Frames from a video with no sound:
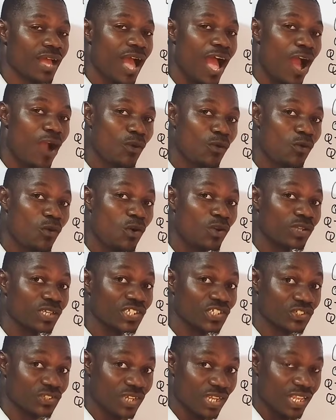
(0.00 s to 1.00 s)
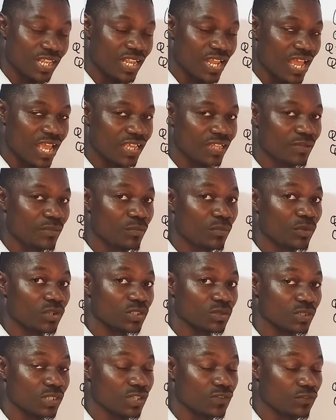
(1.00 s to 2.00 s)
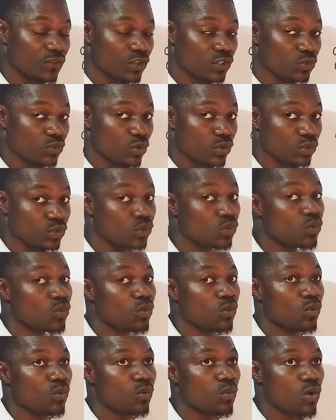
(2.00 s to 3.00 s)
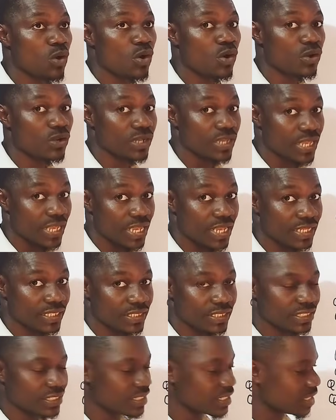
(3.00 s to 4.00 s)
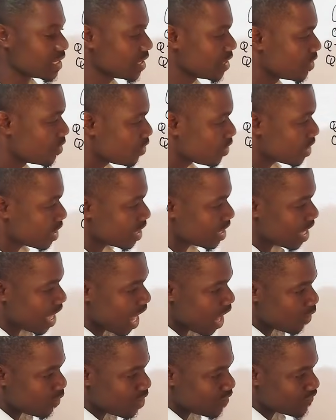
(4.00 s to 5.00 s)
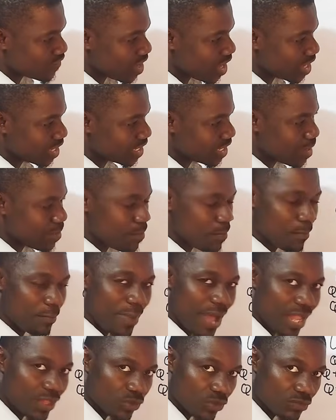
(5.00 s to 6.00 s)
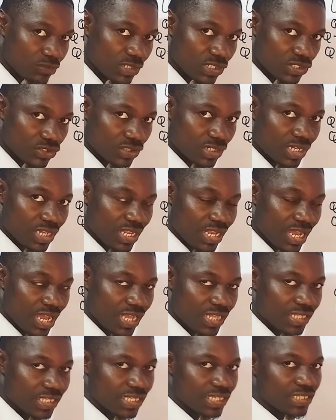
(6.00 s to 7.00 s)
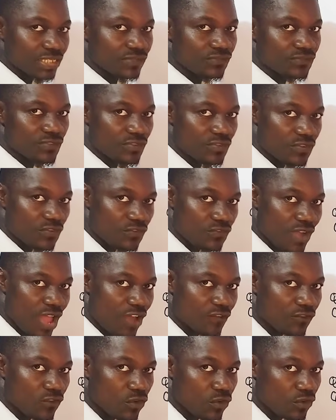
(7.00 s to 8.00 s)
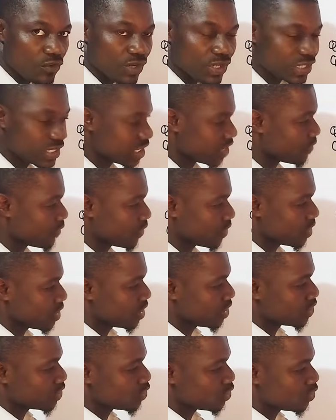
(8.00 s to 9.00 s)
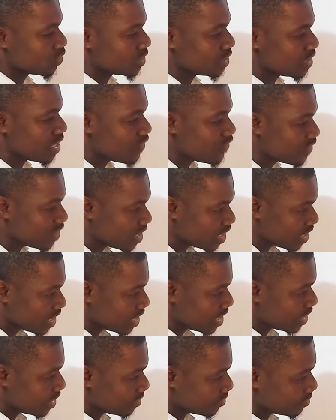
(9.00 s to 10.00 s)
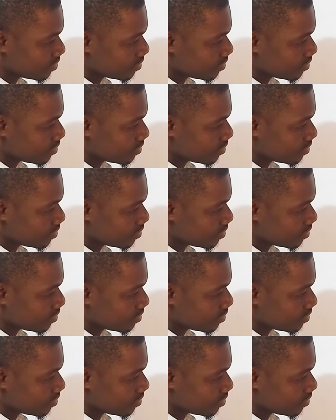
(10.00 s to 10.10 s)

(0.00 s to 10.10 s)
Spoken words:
angle on a straight line must give us what? 180. Okay, however, a part of the straight line is 55 already. So definitely,